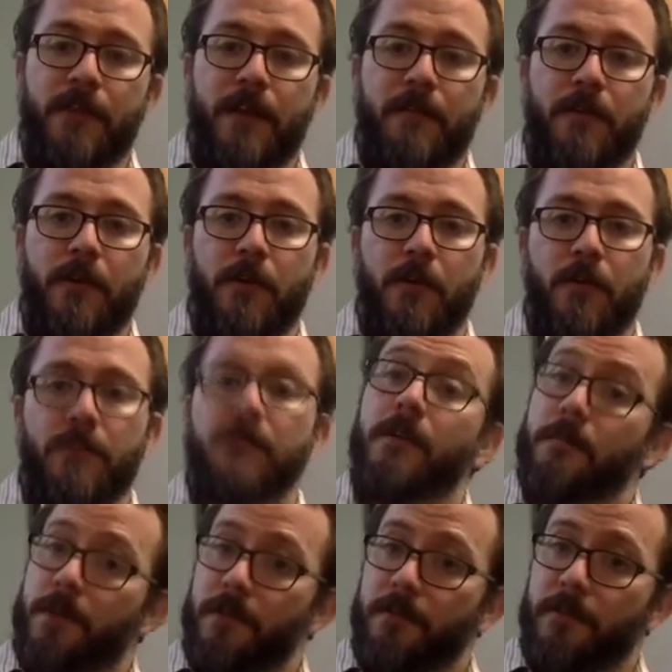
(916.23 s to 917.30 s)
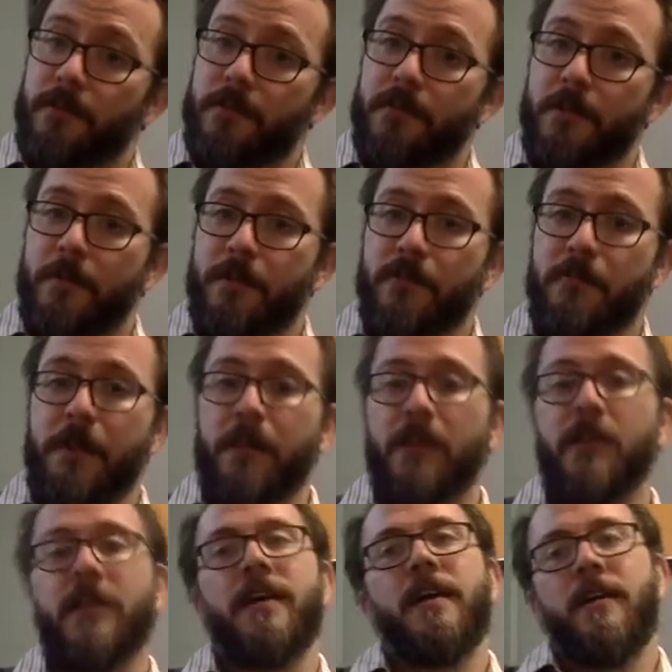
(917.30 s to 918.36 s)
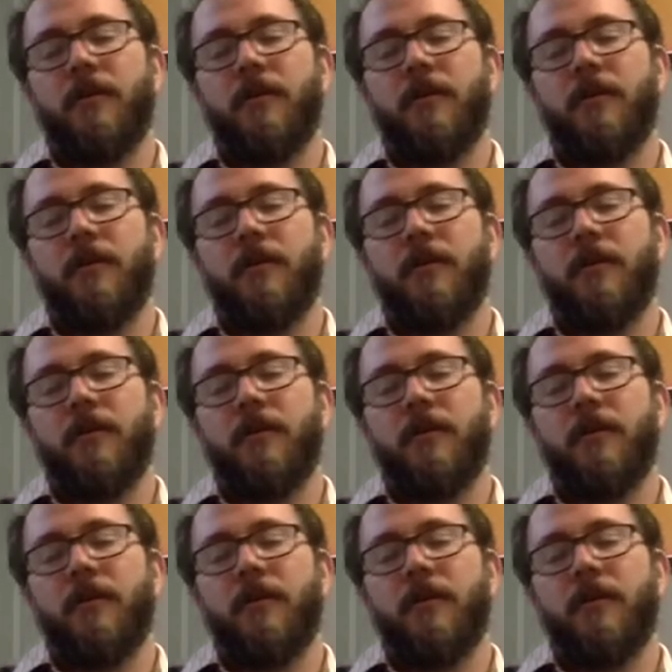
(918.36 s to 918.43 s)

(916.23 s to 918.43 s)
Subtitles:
half of the course on metaphysics and epistemology,